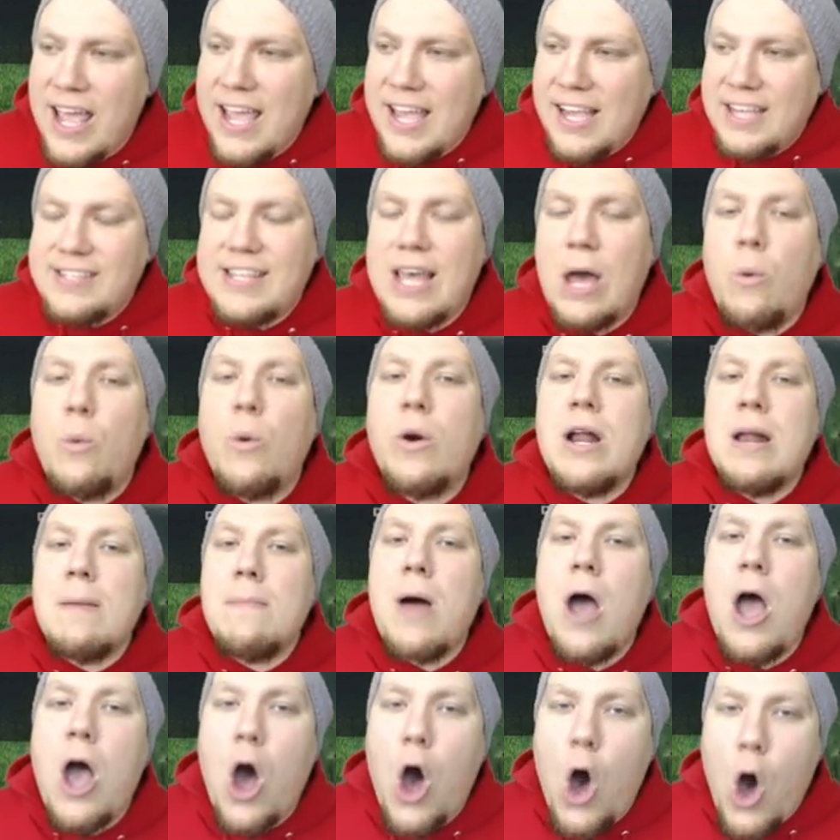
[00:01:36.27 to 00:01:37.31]
is that one of
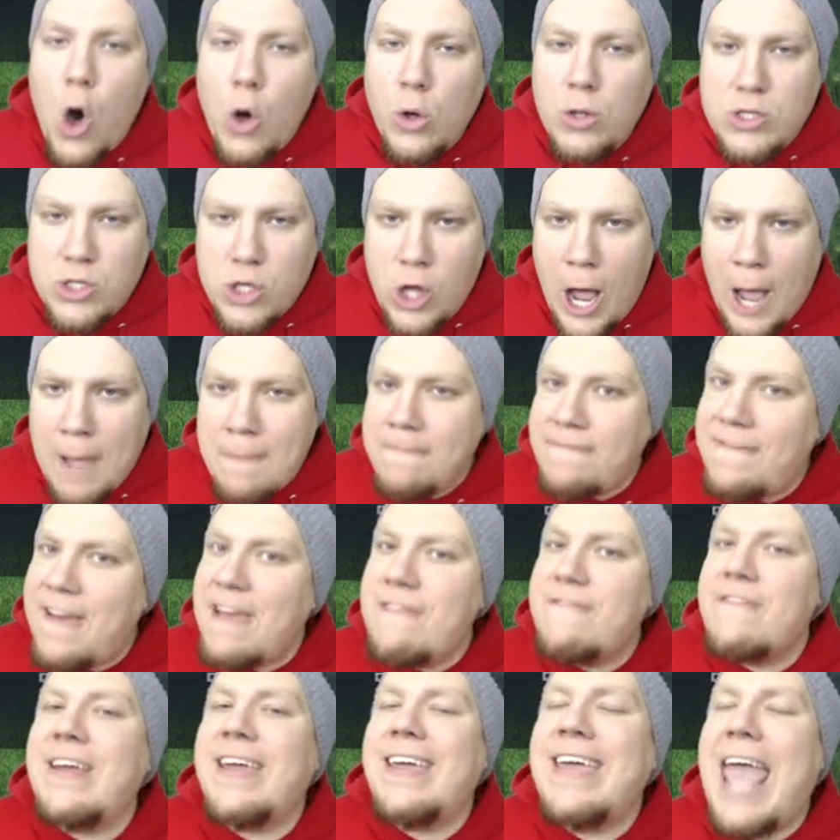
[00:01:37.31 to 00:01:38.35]
my all-time
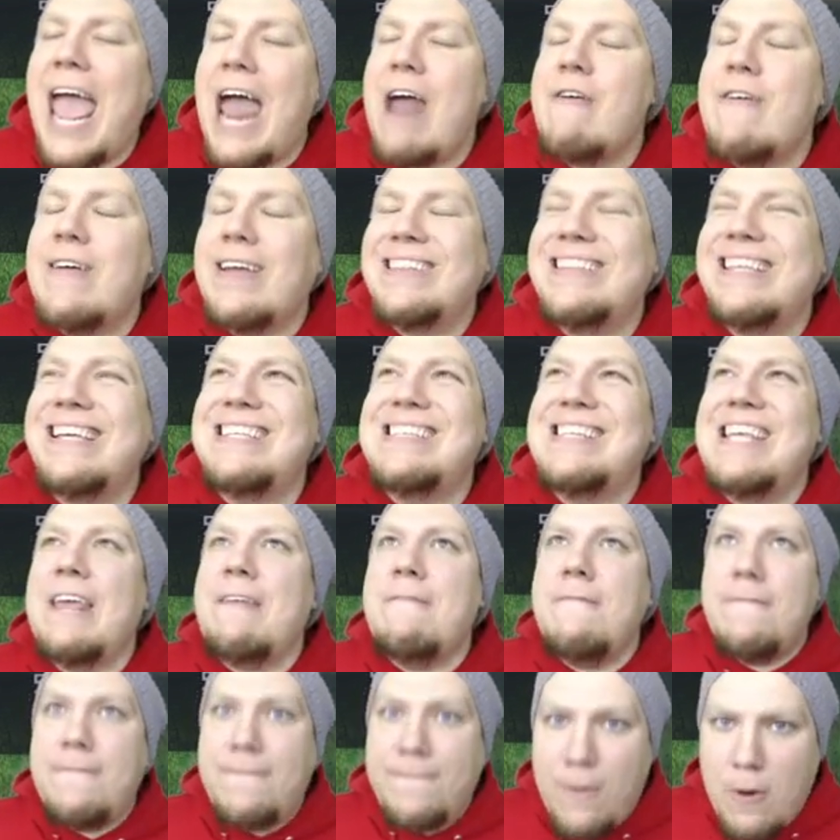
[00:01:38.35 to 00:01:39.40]
favourite characters
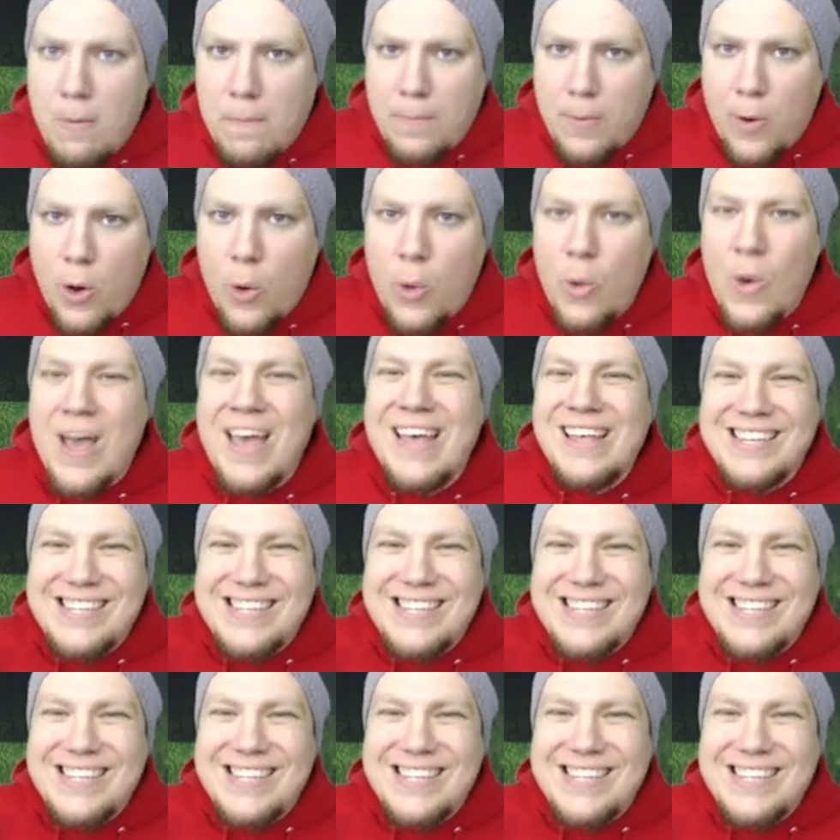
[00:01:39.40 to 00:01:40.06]
in football